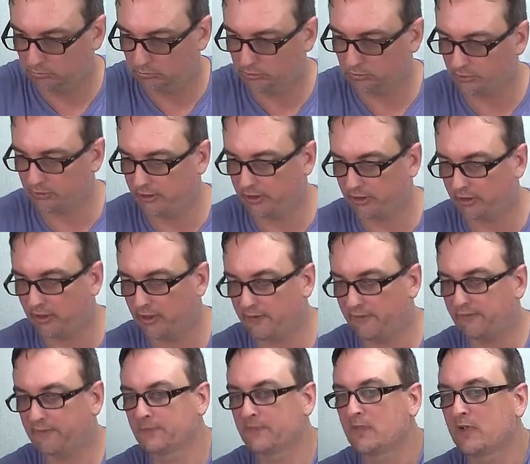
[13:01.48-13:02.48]
Pull that
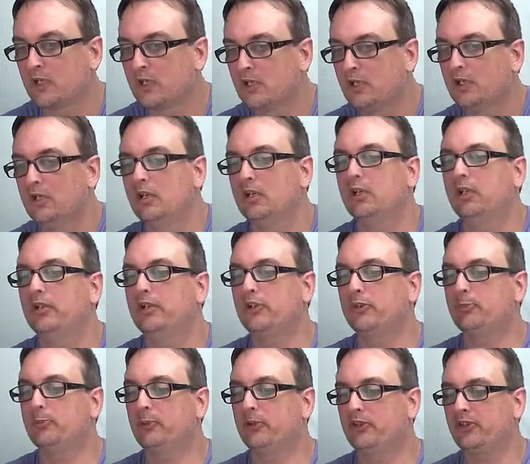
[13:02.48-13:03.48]
off. And
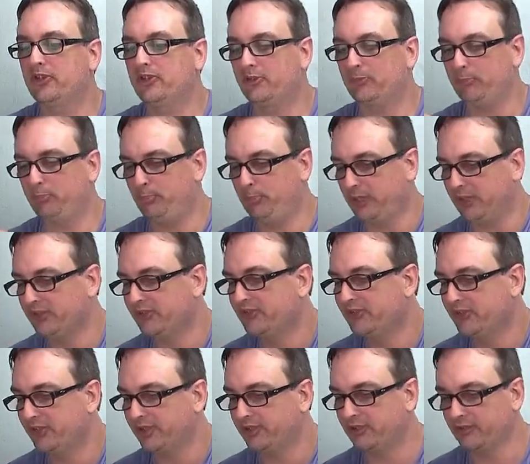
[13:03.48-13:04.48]
let's put this big
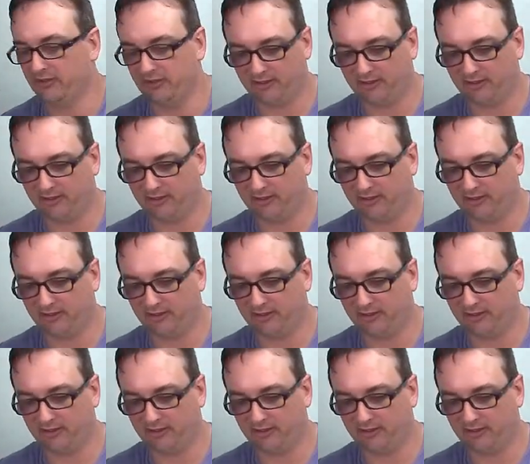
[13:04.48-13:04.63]
sucker